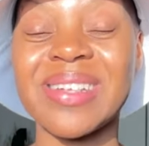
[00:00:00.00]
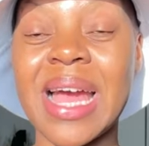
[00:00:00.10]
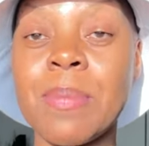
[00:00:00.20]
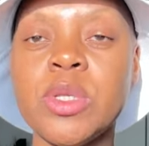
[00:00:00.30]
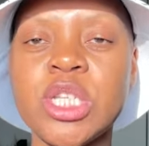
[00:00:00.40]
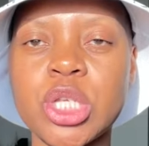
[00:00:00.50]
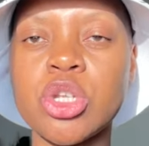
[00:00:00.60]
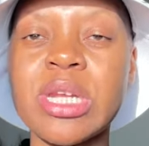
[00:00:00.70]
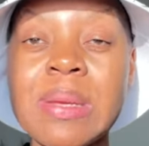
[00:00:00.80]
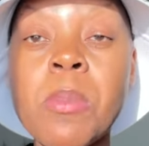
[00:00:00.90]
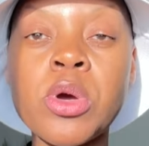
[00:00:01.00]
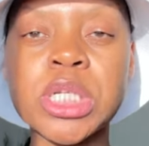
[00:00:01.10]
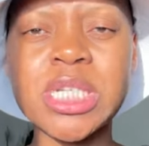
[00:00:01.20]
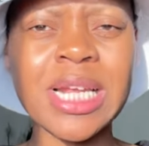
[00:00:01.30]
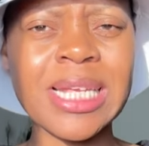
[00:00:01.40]
I'm just not
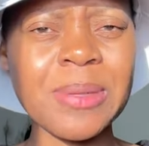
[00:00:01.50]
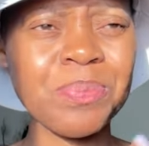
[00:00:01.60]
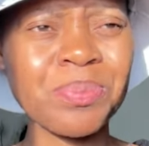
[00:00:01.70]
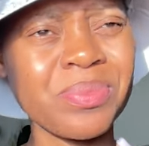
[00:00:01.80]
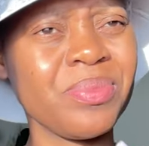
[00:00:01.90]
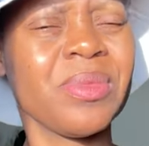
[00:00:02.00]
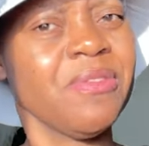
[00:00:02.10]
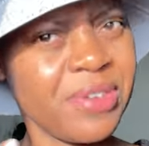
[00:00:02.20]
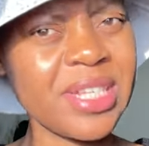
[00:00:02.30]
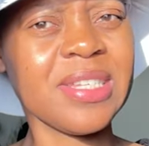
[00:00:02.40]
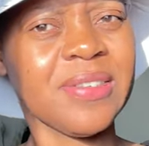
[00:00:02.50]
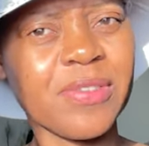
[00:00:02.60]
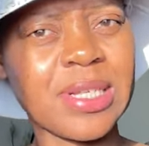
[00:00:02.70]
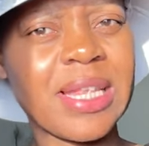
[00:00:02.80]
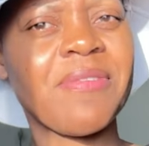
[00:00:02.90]
emotionally fit
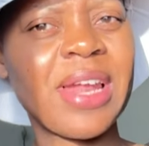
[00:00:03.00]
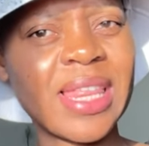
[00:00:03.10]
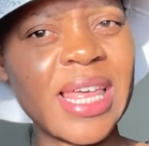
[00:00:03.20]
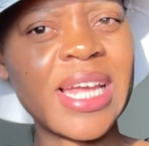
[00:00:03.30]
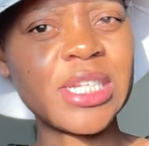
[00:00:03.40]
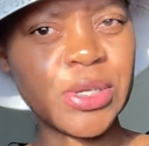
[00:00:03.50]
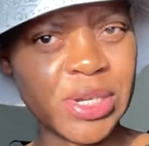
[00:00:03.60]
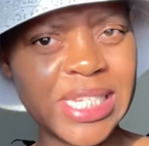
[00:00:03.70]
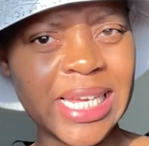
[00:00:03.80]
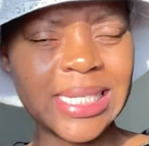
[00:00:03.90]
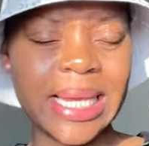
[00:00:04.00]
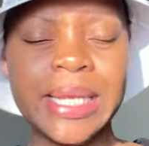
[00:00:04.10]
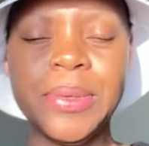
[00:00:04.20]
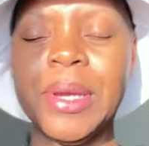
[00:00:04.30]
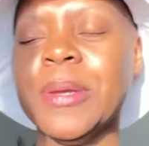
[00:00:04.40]
for stuff like that. Not yet,
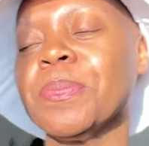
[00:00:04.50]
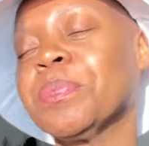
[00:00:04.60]
anyway.